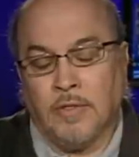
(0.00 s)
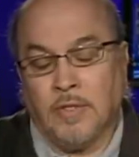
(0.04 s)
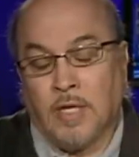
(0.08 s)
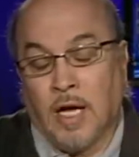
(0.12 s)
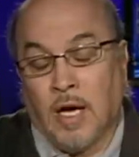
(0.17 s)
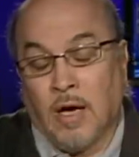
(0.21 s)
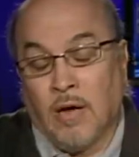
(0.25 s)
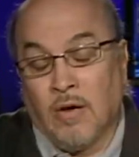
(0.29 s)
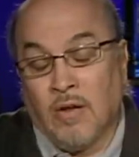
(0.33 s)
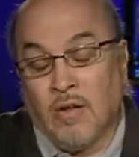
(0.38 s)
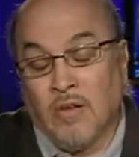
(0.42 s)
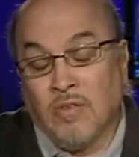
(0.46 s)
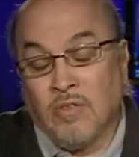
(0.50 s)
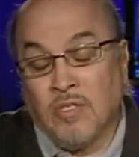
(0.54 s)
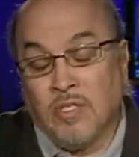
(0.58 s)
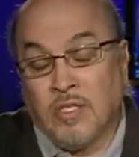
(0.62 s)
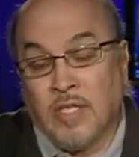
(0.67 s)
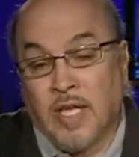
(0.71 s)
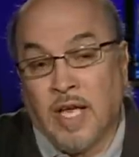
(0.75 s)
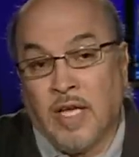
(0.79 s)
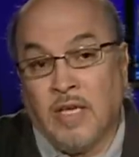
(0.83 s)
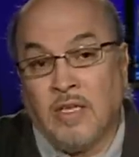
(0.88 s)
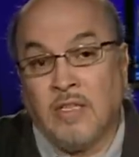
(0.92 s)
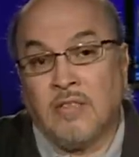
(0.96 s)
How long it
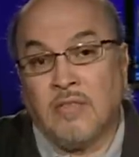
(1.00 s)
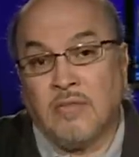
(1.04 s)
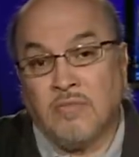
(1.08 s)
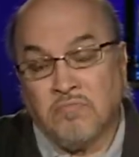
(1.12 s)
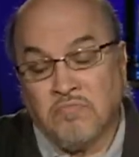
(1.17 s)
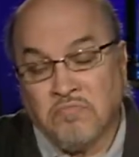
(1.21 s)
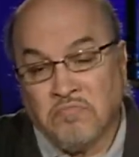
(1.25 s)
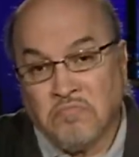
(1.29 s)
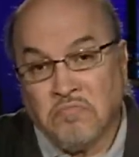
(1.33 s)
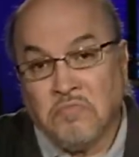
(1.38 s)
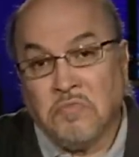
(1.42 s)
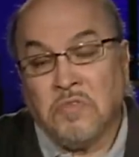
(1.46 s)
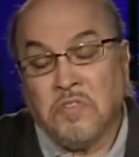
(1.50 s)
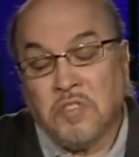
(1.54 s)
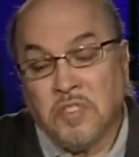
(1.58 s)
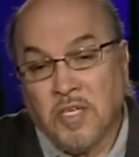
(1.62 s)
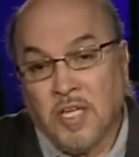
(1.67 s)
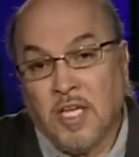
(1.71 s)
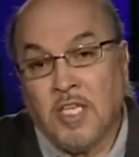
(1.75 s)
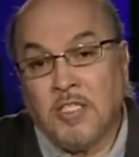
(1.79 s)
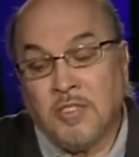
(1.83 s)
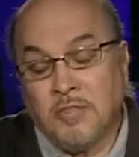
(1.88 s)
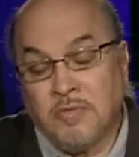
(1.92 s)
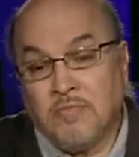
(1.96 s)
takes,
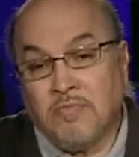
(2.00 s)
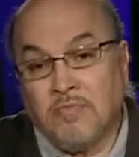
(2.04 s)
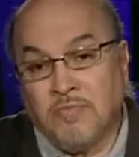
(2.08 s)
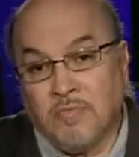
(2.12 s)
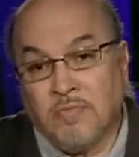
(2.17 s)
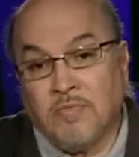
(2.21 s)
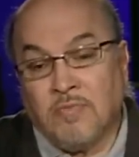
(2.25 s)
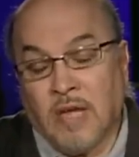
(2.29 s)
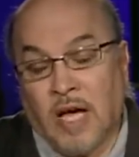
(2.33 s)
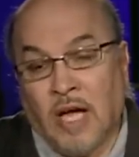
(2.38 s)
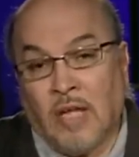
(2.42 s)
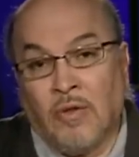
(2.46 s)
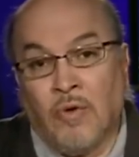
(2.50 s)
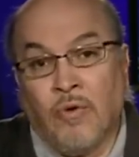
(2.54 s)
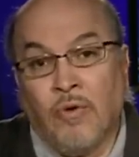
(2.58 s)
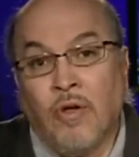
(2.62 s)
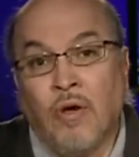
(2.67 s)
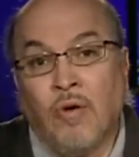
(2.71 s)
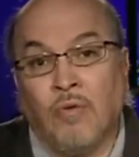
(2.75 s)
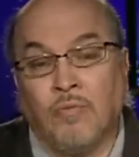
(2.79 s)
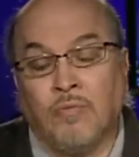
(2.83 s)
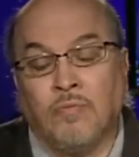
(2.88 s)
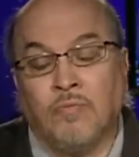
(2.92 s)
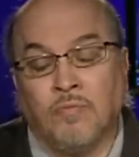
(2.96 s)
is, I don't
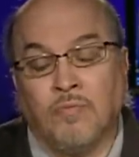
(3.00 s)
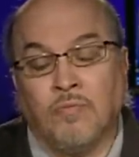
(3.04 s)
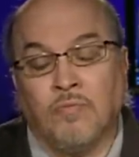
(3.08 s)
know.